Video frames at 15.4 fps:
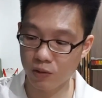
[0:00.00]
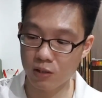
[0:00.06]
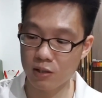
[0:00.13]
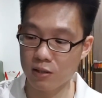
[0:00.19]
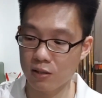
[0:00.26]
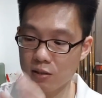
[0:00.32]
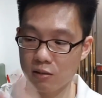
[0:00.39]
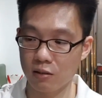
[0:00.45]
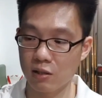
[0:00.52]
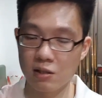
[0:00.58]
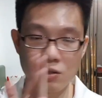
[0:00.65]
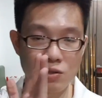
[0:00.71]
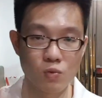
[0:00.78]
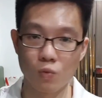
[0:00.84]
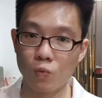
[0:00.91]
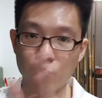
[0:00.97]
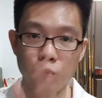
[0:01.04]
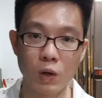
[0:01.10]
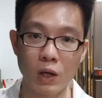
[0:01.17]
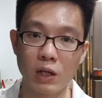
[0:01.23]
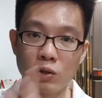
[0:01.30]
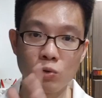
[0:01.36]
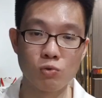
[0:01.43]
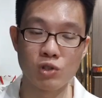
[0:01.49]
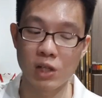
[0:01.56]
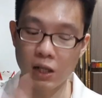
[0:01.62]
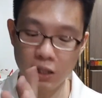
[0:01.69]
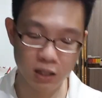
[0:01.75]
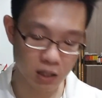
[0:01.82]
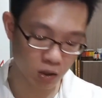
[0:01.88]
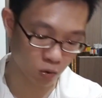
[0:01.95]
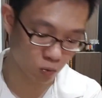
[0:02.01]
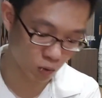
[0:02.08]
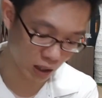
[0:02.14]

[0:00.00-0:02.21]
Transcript: This is way too chunky, too